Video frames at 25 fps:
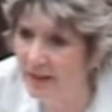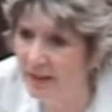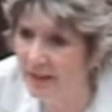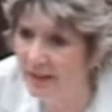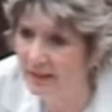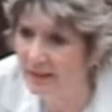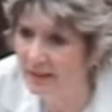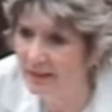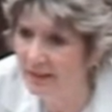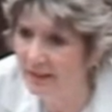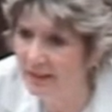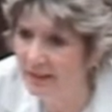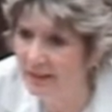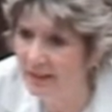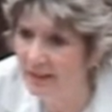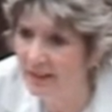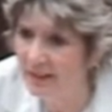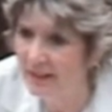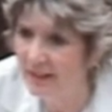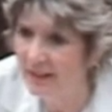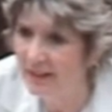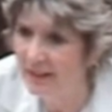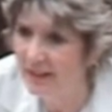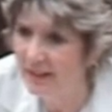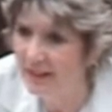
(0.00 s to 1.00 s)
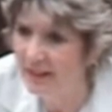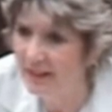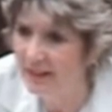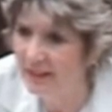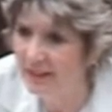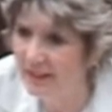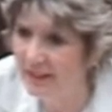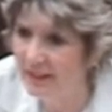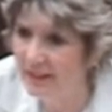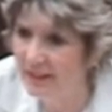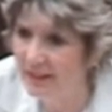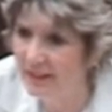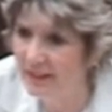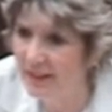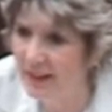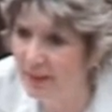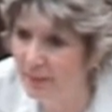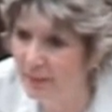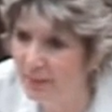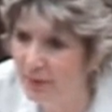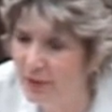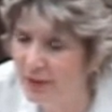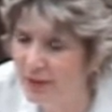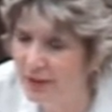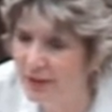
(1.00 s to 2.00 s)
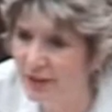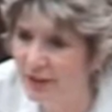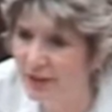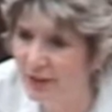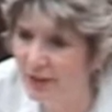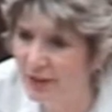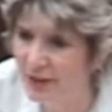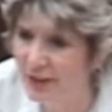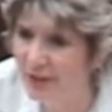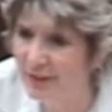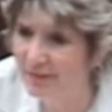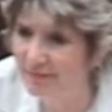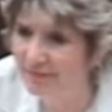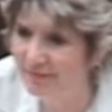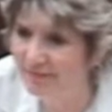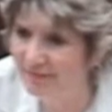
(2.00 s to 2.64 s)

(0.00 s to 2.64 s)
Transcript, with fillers: and that person could?